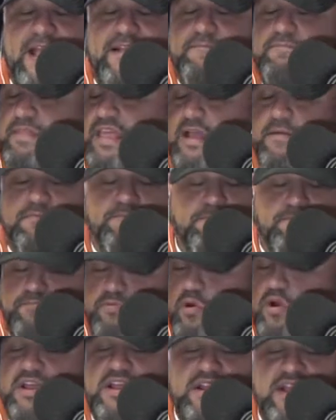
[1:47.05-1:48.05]
that they're
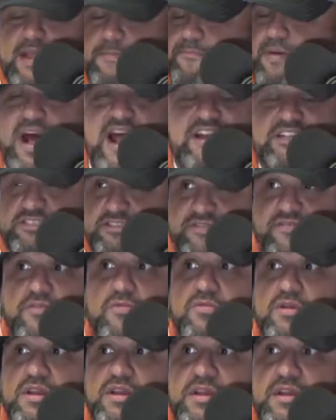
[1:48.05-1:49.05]
putting their bodies
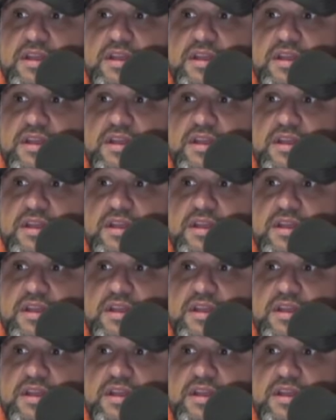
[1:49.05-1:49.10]
through.